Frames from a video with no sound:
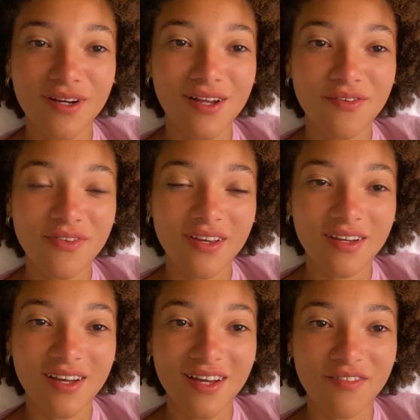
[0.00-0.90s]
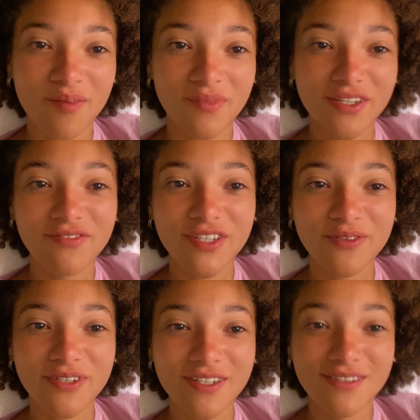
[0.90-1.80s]
I don't think I have that many
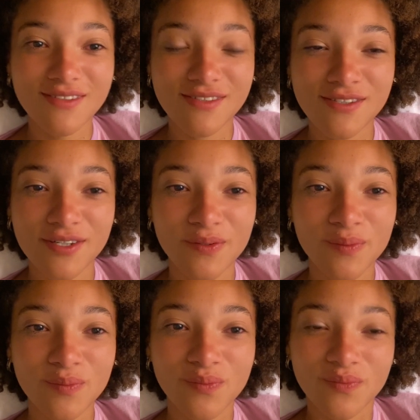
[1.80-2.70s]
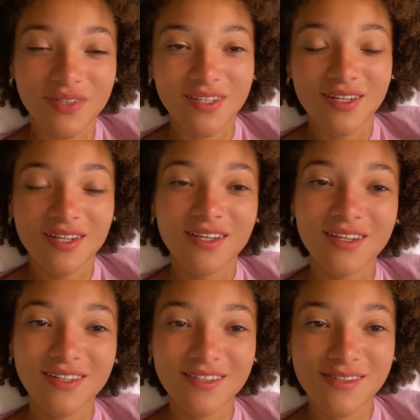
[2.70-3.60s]
viewers, so
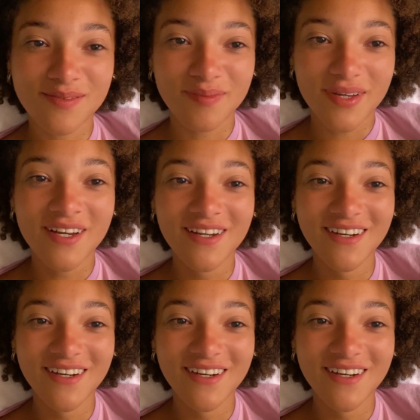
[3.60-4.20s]
it doesn't matter.